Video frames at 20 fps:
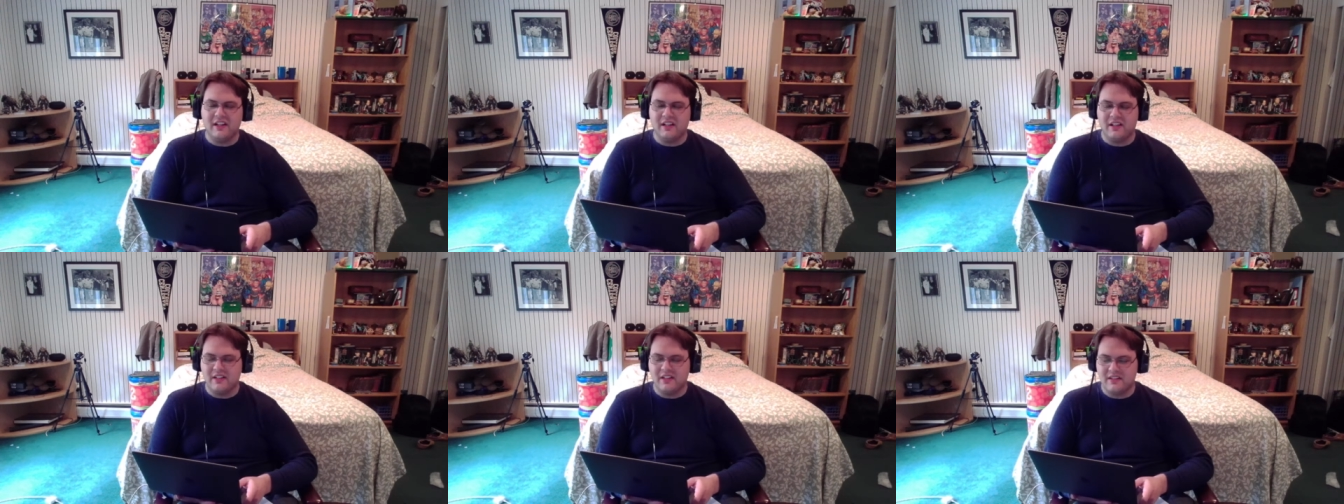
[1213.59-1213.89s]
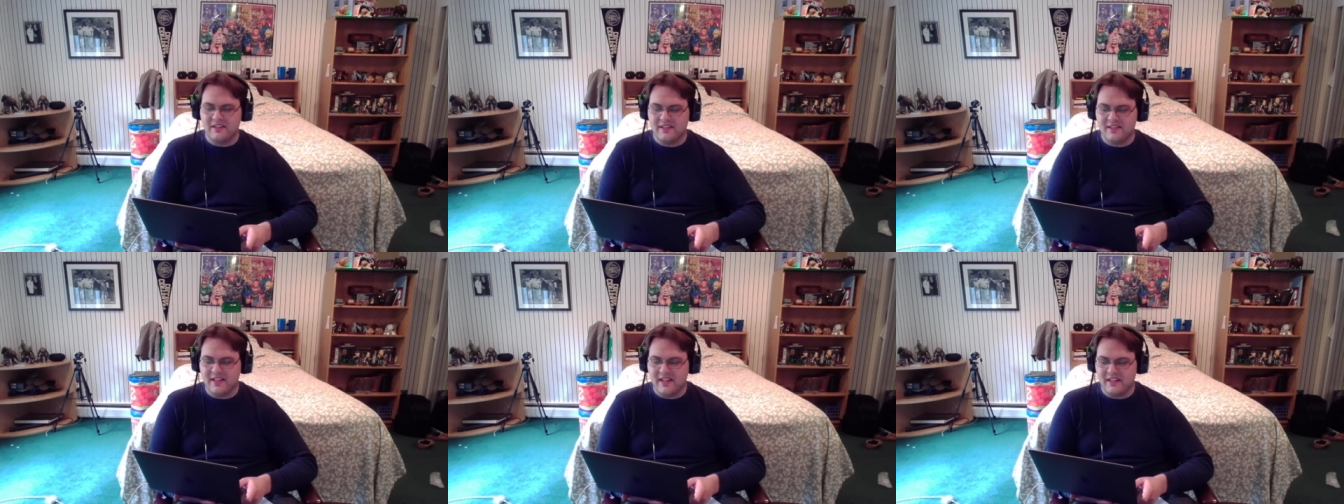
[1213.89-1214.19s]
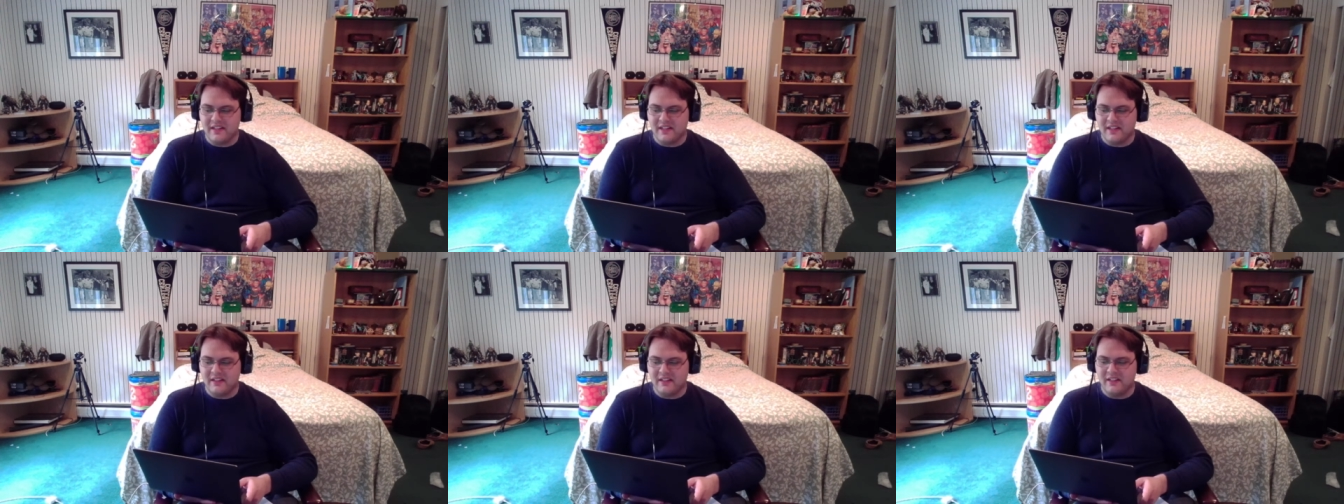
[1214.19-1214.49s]
and
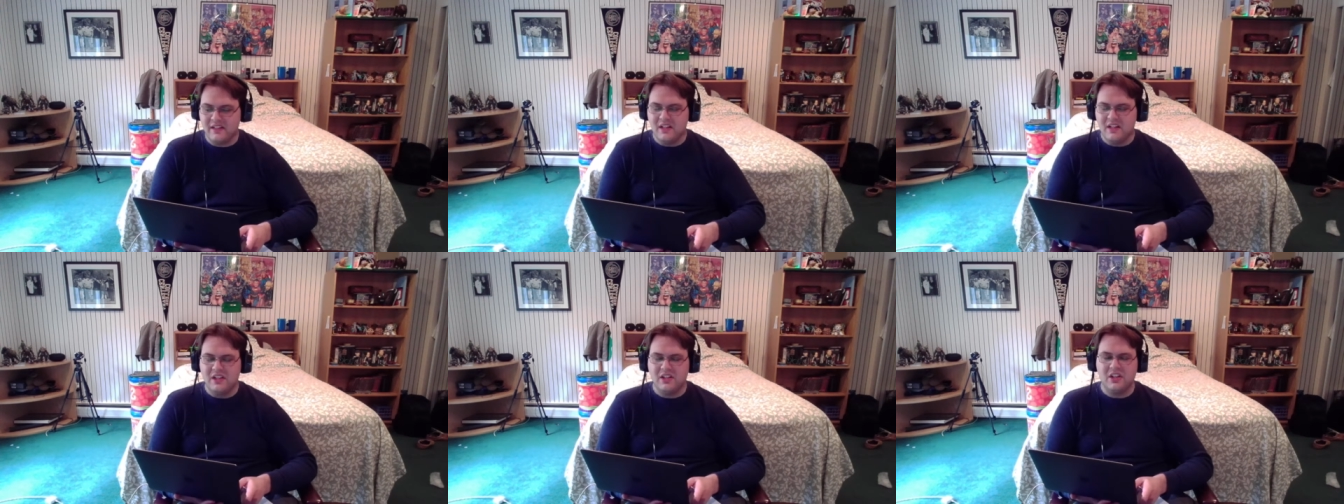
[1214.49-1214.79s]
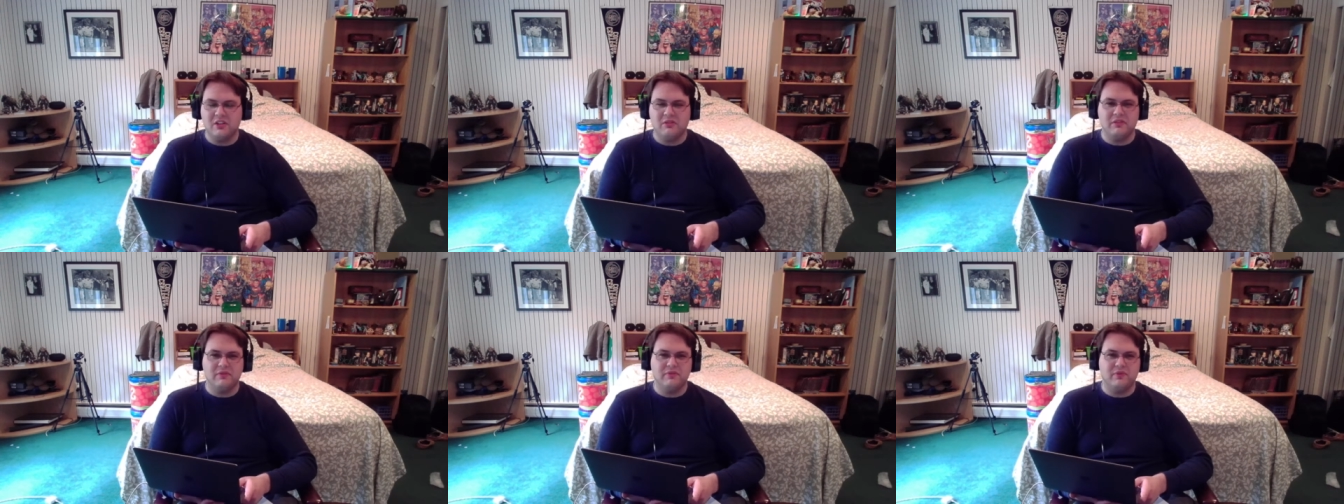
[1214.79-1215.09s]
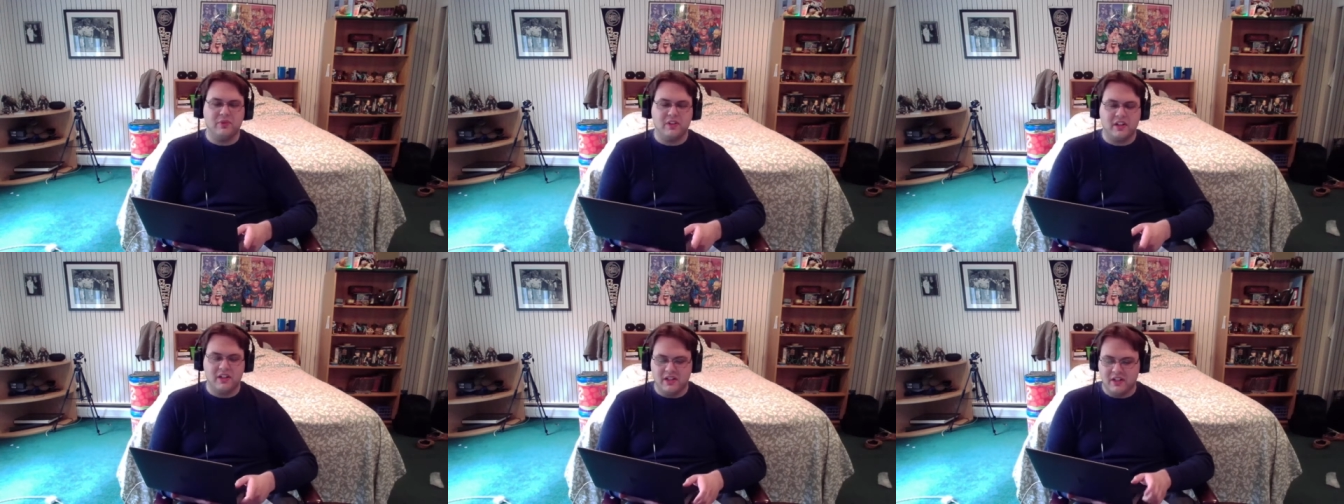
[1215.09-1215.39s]
Senna go and
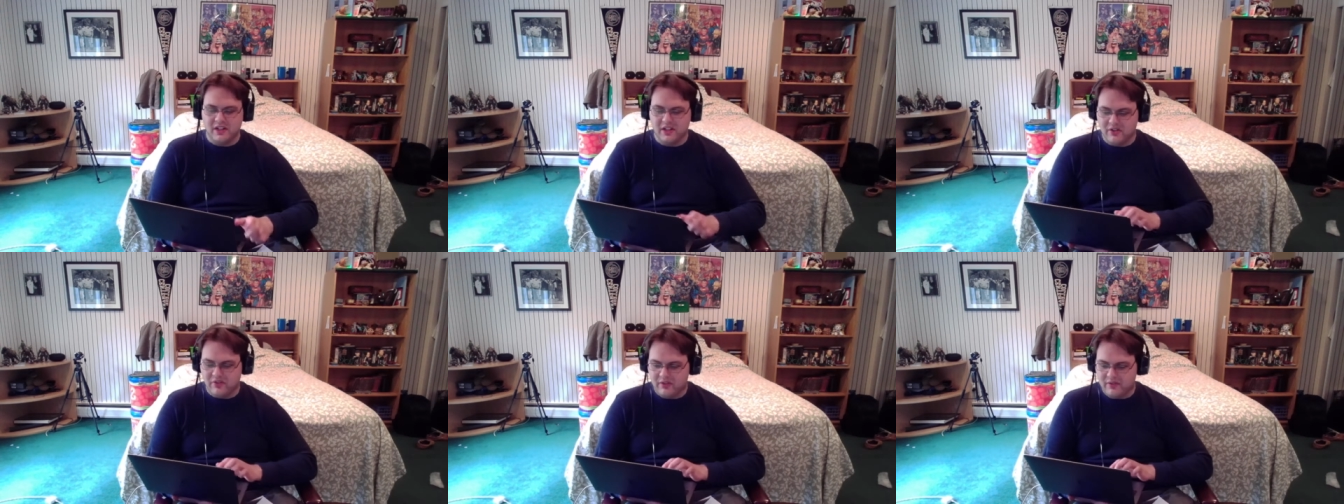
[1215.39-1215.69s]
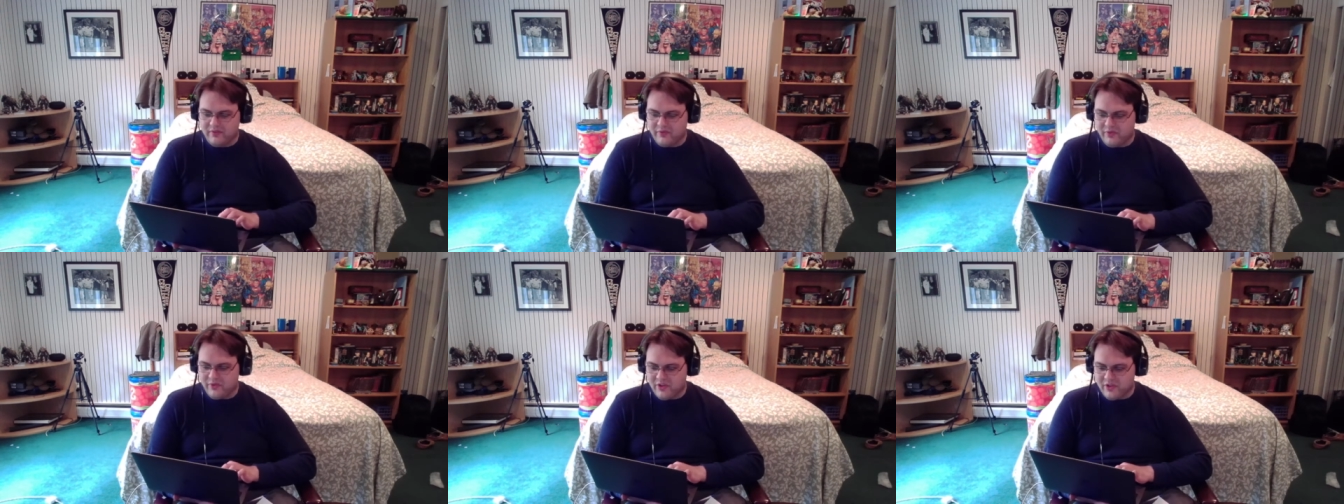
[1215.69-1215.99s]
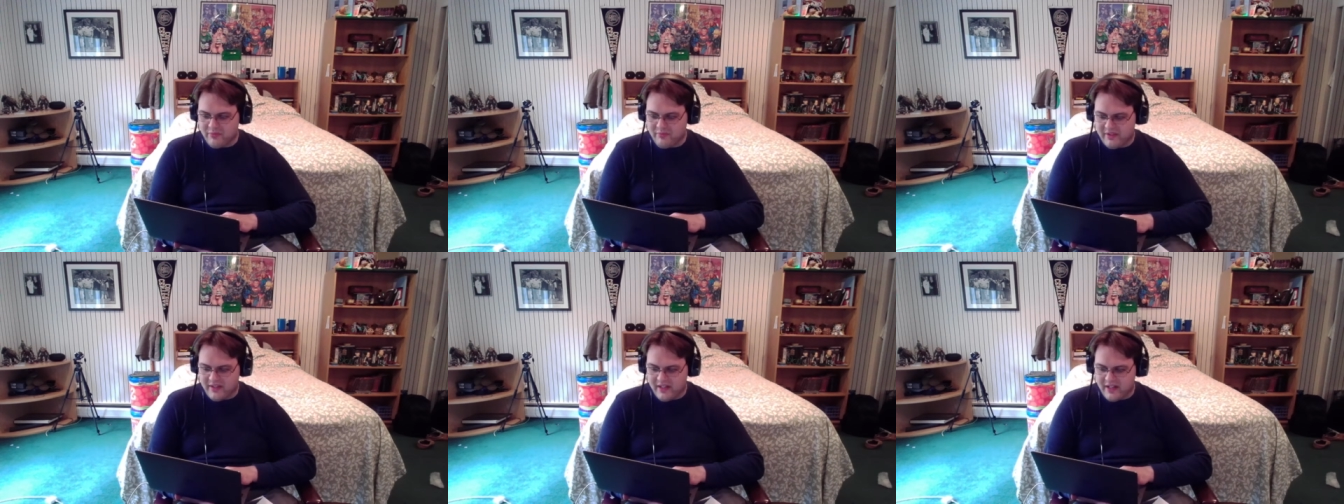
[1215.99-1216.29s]

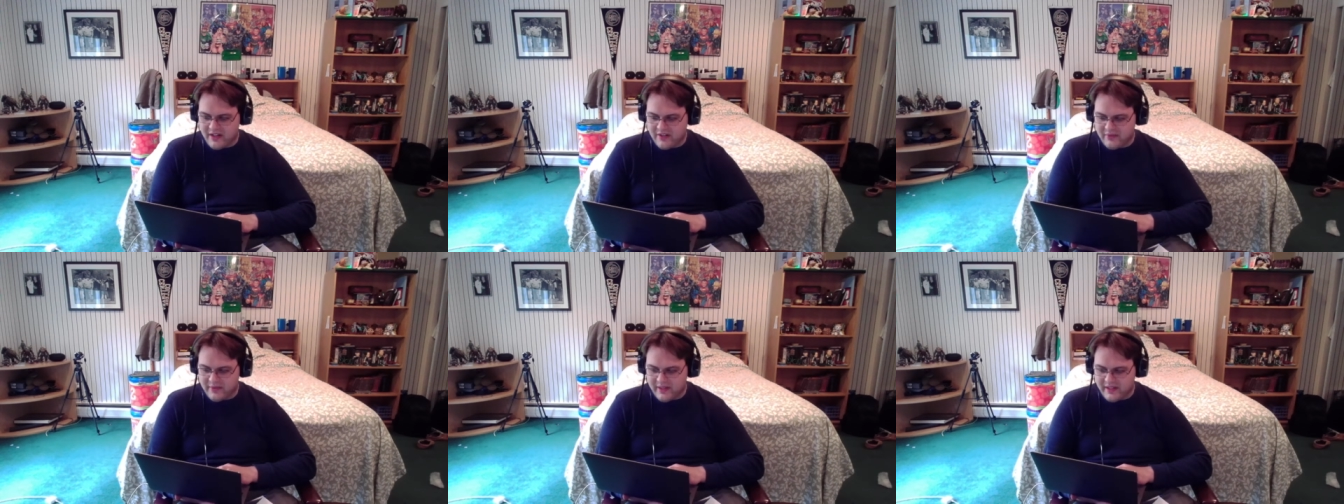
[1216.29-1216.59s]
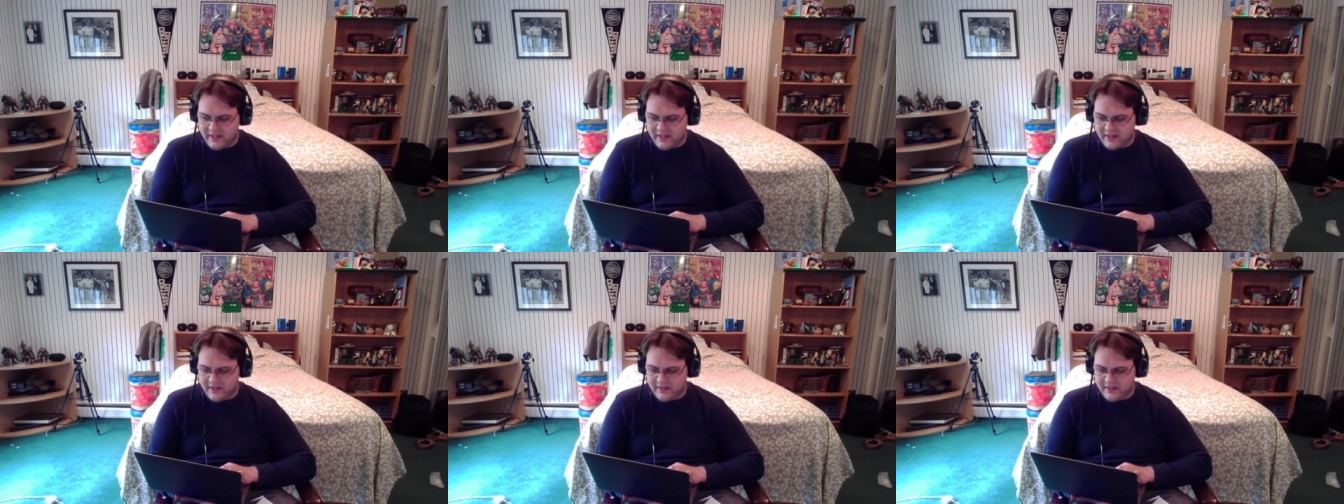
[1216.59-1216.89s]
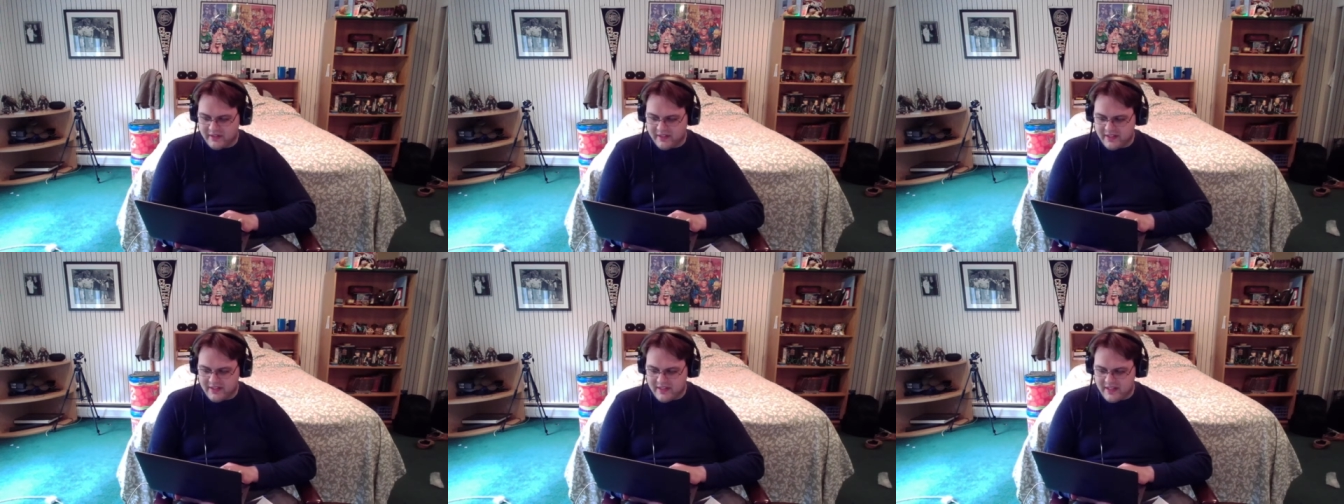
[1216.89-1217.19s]
form their. Let's